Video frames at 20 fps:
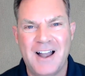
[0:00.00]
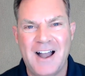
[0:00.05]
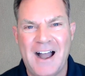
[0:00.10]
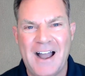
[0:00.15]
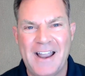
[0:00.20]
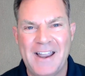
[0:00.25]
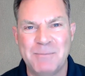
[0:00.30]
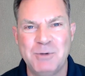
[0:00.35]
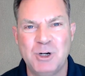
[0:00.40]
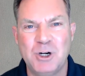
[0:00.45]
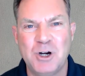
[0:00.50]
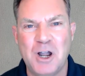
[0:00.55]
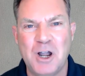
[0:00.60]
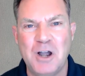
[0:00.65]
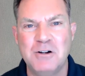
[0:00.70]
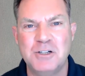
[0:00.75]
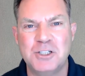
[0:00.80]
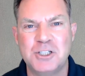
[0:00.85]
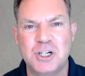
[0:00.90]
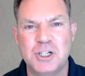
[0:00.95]
Hi, I'm your
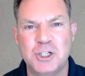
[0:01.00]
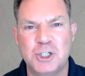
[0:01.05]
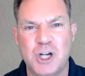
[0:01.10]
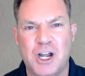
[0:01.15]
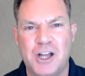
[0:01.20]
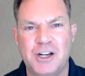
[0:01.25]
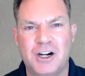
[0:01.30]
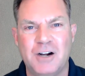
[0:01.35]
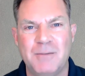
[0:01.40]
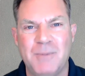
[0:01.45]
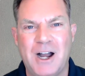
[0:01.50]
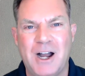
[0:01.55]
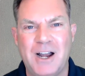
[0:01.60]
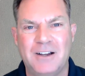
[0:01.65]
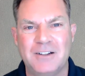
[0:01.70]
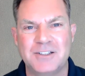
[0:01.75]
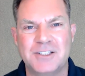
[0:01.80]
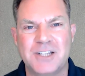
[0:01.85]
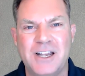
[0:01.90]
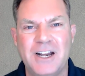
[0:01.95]
host, John R.
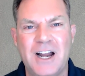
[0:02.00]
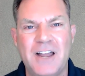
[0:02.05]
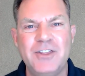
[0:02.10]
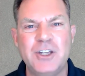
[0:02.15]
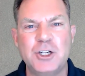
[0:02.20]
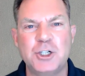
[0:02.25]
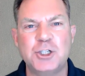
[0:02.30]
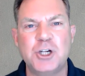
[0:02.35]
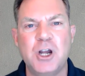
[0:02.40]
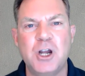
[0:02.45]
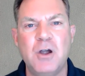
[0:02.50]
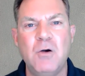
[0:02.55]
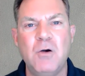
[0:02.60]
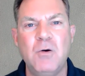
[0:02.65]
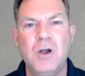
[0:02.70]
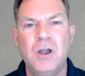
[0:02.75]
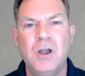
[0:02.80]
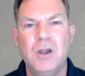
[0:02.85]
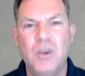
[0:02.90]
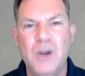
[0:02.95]
Miles, and on the
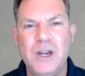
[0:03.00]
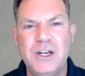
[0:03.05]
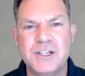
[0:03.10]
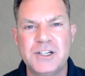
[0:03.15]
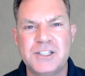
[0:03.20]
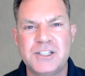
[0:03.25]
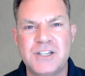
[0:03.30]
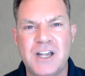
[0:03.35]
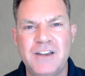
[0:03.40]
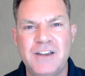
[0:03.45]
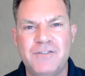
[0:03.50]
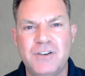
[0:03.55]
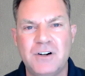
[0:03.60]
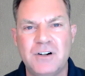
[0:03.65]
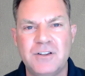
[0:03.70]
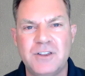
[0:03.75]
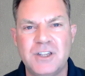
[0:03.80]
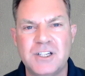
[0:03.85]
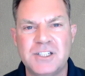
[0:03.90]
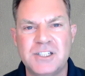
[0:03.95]
show, we
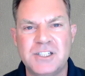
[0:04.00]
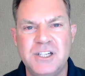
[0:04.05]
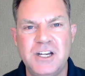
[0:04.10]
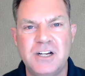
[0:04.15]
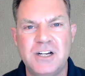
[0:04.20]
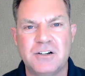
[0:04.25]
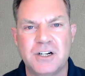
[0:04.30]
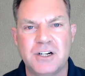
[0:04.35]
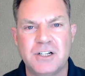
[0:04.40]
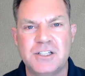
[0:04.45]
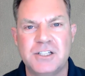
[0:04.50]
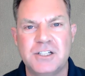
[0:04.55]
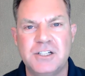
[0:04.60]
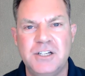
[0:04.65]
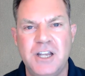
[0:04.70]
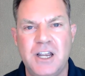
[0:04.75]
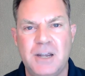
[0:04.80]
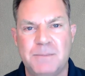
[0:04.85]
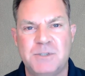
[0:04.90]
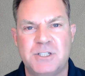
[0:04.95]
decipher the secrets,
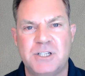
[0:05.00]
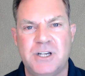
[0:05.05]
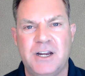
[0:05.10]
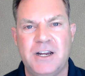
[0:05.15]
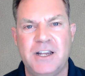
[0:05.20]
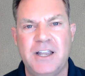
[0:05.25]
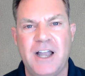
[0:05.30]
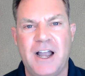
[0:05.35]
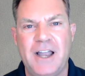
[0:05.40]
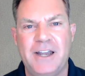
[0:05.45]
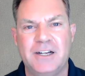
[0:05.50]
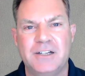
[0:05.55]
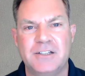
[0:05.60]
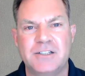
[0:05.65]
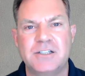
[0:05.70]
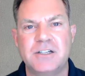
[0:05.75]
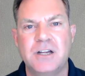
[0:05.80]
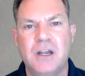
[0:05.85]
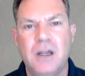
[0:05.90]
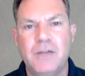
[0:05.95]
tips, and
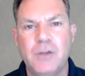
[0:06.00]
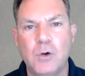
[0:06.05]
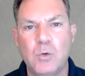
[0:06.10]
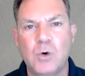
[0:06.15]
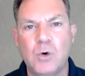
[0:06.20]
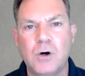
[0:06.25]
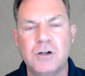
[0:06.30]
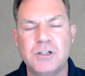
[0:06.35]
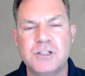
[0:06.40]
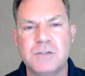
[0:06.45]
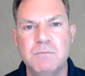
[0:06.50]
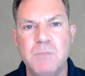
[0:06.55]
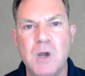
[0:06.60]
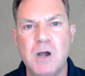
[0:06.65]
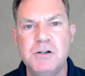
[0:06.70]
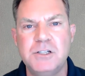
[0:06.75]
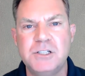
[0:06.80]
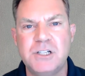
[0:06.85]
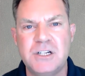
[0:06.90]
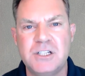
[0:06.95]
guidance of the world's
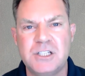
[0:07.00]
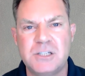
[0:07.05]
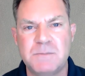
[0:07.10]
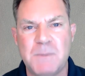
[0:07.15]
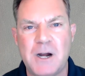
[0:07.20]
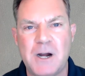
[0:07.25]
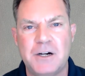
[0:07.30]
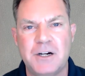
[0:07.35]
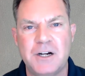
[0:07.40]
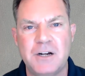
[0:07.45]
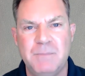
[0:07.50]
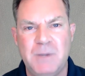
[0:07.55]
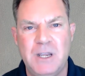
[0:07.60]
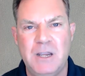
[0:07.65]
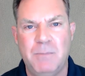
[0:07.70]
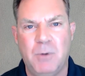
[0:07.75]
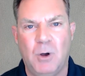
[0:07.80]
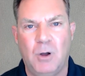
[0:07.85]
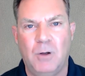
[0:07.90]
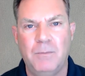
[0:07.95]
most inspiring
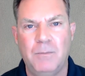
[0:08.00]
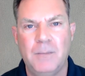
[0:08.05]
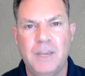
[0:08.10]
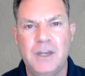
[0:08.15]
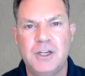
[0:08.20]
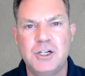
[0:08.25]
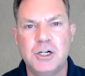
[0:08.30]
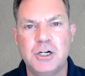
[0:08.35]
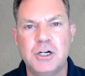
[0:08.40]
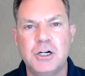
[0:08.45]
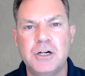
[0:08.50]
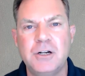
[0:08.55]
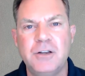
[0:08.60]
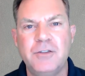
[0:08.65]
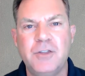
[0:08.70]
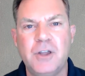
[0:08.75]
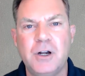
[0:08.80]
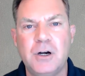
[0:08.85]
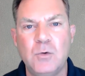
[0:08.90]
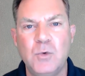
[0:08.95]
people and
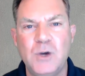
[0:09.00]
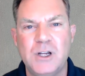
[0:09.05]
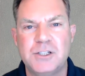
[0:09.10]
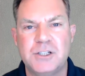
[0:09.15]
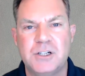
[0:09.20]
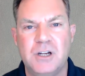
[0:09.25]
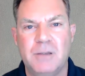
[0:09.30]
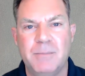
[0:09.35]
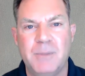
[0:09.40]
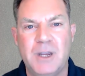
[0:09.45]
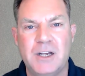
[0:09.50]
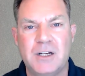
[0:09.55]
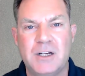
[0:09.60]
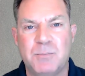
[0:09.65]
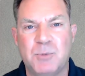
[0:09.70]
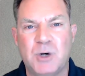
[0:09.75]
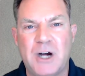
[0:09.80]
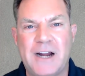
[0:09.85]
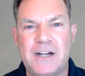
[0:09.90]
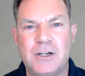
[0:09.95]
turn their wisdom into
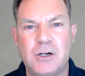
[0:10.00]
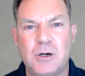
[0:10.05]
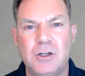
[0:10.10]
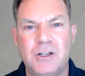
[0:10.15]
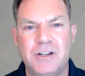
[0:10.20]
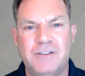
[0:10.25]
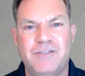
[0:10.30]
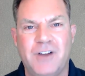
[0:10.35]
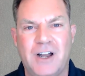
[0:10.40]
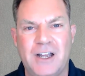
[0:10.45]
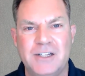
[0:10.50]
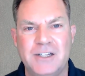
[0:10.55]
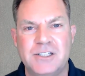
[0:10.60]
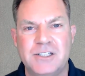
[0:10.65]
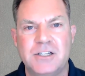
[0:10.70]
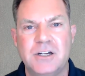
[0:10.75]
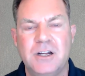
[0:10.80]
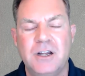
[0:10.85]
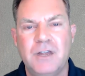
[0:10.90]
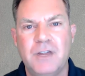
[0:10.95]
practical
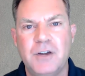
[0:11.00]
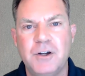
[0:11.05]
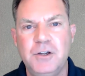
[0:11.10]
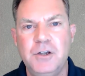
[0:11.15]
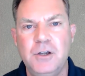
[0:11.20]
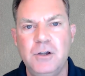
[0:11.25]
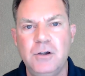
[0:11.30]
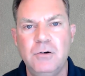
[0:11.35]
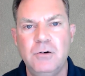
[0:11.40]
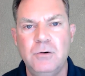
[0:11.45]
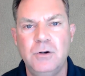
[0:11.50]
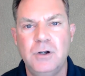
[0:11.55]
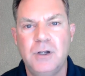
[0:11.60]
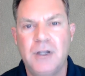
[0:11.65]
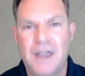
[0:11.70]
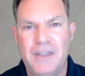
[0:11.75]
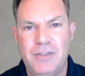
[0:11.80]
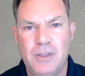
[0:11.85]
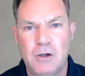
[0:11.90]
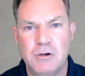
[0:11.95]
advice for you
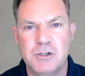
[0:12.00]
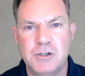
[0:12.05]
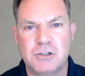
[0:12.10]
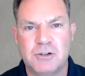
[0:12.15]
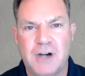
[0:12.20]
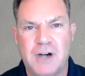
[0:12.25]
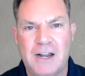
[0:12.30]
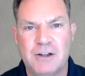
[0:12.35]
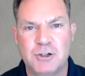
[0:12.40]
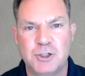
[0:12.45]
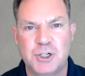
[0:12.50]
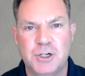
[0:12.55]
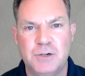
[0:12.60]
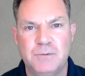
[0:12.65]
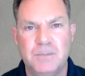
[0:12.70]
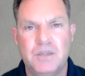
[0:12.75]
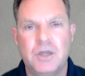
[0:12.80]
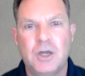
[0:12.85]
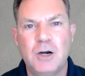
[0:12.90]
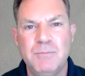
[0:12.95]
and those around
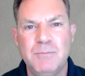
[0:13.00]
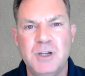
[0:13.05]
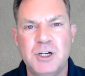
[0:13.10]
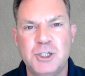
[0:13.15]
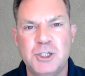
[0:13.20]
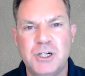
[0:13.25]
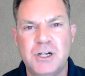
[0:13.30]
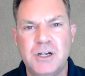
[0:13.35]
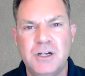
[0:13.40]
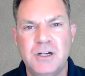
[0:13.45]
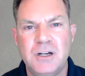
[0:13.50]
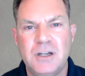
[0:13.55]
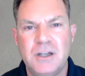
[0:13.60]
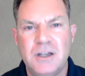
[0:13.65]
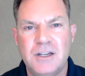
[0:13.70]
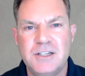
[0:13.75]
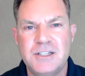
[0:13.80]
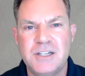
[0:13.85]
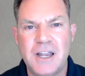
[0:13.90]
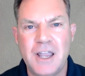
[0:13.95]
you. Our mission
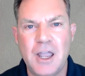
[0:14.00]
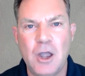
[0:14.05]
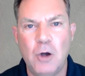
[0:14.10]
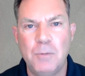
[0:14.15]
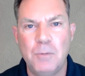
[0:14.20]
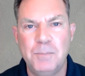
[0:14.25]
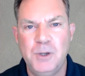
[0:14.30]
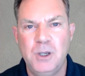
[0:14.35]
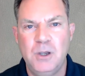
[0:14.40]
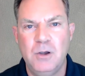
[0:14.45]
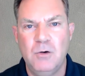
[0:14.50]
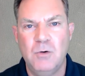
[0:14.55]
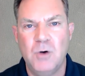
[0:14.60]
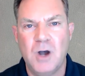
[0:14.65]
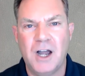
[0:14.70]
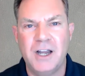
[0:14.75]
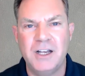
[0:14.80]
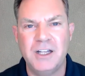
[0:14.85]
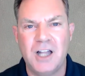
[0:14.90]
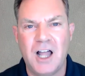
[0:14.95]
is to help you
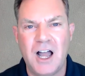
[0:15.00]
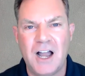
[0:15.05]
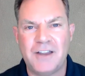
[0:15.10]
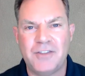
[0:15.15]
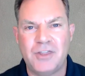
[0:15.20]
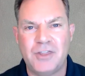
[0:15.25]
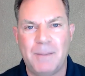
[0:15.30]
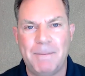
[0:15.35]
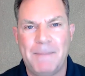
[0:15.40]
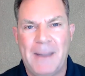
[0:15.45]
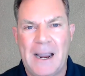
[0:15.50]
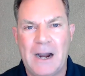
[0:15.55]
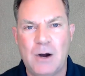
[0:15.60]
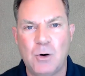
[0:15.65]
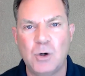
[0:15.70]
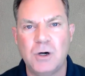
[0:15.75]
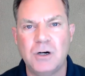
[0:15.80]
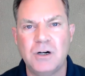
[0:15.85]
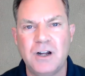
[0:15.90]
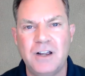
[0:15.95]
unlock the
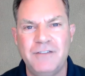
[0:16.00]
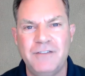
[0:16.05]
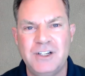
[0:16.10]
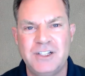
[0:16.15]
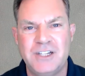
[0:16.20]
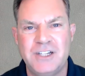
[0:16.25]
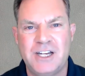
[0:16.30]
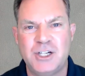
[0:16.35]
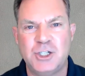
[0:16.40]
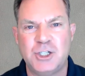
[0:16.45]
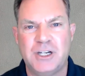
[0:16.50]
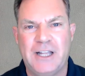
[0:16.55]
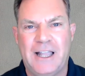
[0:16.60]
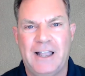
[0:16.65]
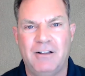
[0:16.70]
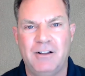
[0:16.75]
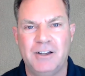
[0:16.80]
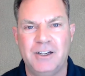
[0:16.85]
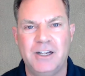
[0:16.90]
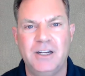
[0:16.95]
power of
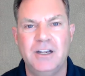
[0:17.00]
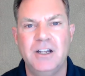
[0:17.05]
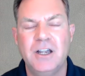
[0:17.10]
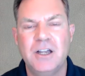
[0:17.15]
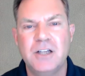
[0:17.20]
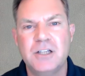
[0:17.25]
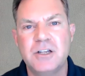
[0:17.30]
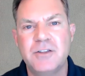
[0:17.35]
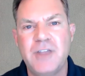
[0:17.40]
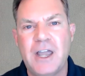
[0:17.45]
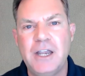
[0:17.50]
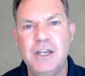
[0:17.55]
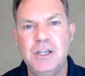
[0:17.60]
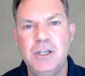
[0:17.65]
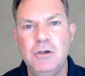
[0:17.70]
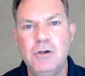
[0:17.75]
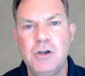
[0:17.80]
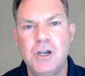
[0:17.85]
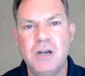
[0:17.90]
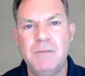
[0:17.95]
intentionality so that
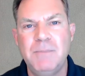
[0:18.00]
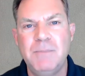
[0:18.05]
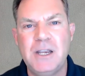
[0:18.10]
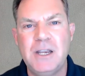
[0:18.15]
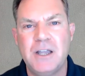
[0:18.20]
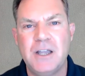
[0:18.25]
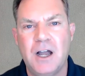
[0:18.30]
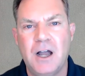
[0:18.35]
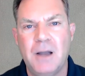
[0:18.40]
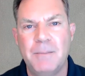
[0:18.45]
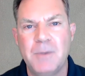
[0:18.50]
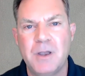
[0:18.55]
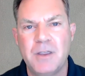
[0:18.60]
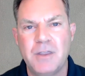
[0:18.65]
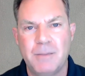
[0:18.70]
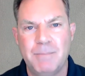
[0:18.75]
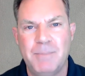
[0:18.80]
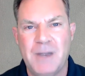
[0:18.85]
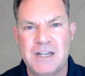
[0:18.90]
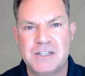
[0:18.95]
you can become
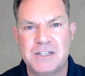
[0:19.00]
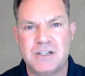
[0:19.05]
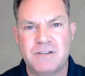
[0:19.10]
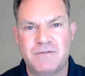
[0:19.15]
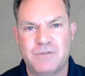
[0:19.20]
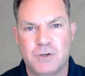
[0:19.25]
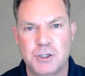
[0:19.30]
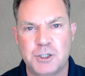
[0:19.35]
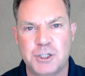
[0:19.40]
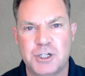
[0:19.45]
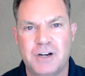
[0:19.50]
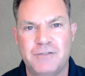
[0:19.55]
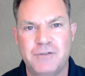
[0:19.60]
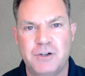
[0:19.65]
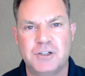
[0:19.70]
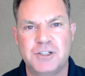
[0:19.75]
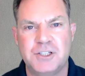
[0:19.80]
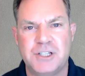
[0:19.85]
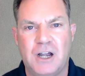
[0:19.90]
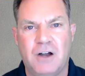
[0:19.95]
the best version of
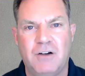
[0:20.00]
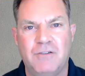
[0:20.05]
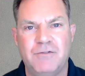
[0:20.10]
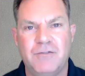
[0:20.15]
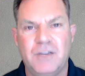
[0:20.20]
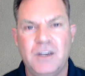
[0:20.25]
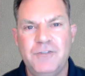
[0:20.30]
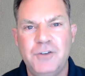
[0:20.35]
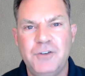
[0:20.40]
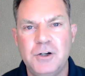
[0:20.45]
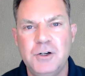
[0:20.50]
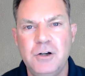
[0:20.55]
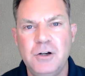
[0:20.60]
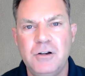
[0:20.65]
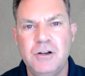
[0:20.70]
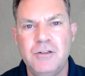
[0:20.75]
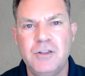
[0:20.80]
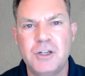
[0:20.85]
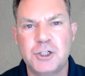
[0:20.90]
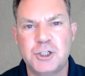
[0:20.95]
yourself. If you're
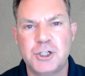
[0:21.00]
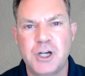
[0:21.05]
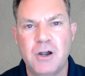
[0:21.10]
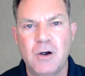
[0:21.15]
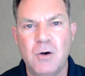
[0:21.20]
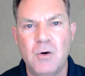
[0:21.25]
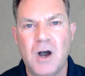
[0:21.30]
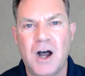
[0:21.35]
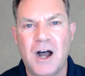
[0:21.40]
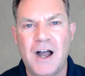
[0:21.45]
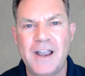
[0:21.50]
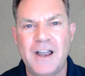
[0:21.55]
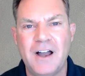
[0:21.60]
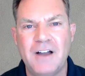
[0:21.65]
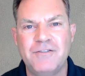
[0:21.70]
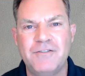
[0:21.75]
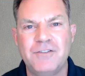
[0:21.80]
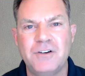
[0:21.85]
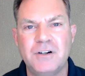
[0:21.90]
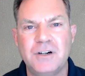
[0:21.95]
new to the show, I
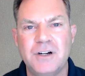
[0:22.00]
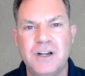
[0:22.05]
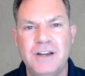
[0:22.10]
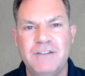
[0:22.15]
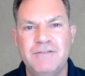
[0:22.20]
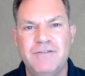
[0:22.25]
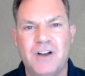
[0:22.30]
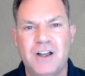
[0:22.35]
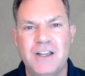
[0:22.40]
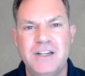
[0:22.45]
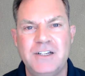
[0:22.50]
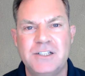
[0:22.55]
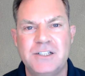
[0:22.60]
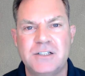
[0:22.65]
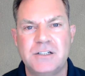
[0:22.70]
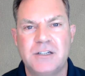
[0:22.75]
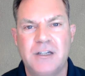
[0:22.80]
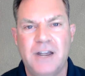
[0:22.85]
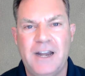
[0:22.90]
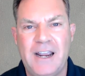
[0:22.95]
offer
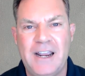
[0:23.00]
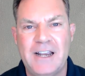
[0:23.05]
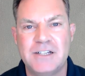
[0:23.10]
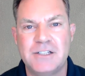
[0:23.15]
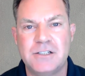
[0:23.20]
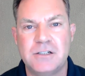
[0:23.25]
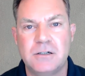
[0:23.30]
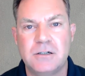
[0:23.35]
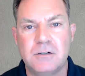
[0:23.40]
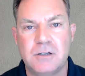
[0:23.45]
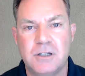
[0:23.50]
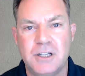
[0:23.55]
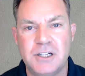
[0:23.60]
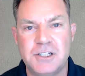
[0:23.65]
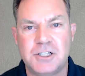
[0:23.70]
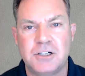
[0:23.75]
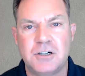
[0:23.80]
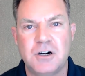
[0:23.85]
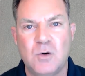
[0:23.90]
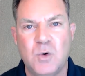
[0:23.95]
advice and answer
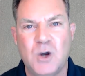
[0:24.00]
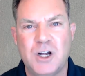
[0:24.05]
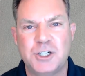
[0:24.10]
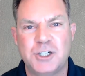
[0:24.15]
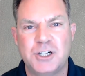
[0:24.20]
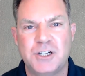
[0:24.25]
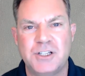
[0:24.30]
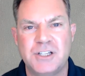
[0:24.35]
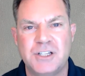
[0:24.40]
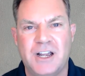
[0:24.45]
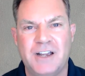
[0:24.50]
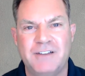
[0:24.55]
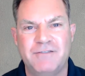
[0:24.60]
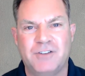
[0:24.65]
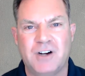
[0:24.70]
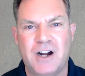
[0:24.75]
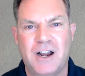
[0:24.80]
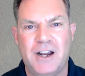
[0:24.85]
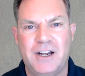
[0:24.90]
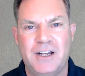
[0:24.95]
listener questions on
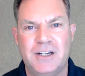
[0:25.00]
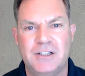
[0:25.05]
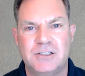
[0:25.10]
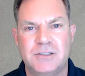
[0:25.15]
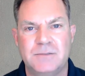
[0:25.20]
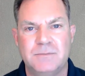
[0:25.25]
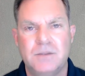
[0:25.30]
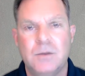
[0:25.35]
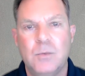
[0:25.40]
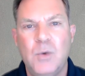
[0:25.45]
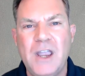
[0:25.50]
Fridays.